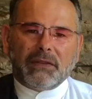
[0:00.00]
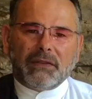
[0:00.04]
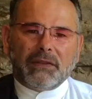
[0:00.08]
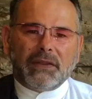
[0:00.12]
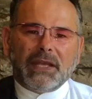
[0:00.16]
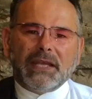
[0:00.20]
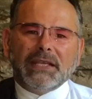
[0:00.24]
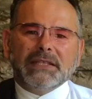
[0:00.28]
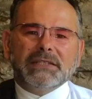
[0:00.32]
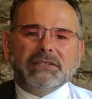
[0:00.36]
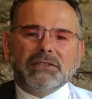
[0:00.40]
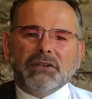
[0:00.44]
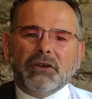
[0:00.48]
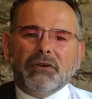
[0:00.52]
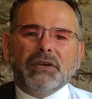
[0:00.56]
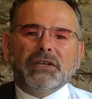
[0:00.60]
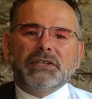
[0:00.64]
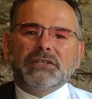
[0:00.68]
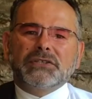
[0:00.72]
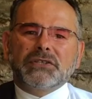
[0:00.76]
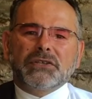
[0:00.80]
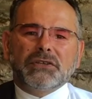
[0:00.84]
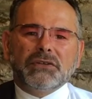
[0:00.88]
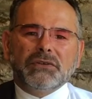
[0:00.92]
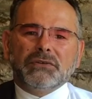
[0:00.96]
there is no
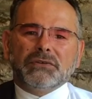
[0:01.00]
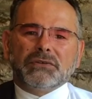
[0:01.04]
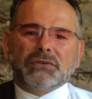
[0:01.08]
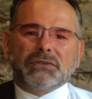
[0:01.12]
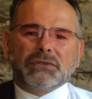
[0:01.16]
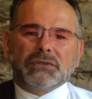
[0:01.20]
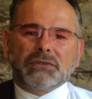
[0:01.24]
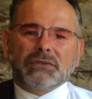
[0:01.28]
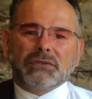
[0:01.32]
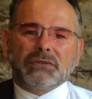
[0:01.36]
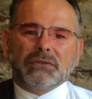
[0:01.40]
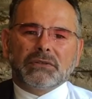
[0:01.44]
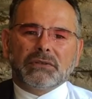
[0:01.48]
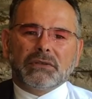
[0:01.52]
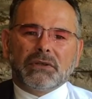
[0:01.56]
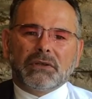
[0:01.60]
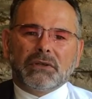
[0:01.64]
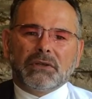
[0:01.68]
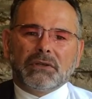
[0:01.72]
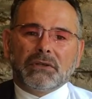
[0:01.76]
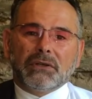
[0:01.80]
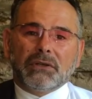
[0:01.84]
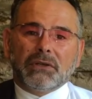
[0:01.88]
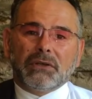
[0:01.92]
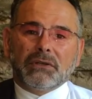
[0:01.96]
excuse
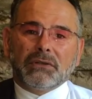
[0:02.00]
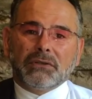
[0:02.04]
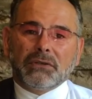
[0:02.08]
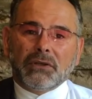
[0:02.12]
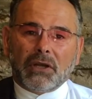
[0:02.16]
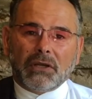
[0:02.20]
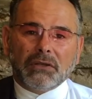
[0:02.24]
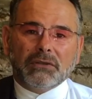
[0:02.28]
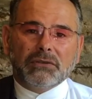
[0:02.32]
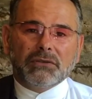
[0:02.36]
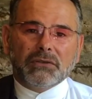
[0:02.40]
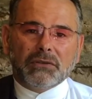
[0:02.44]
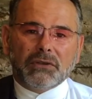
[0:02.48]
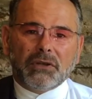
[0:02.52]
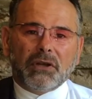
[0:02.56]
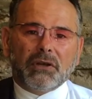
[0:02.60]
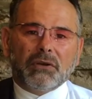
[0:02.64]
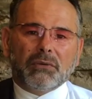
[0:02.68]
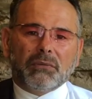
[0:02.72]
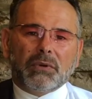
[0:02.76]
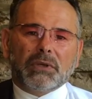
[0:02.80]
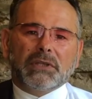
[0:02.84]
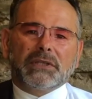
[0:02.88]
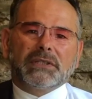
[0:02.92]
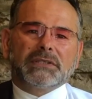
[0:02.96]
not to know
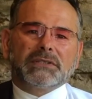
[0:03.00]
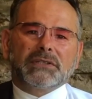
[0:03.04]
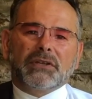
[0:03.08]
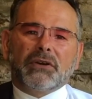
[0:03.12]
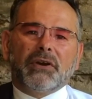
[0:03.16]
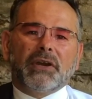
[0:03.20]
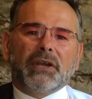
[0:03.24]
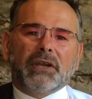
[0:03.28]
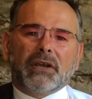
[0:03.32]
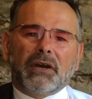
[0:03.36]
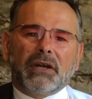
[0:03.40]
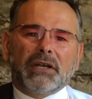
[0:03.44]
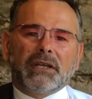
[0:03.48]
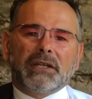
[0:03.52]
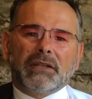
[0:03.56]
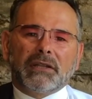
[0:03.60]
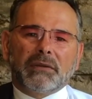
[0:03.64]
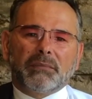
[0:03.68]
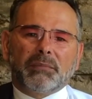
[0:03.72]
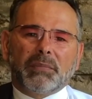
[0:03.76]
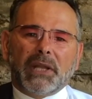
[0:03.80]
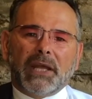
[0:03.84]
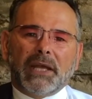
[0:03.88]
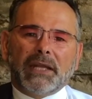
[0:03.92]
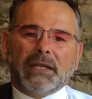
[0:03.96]
what is going on in the
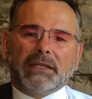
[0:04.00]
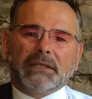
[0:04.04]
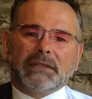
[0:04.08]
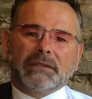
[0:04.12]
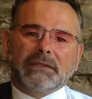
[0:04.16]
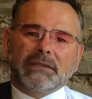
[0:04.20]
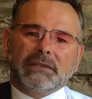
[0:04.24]
planet.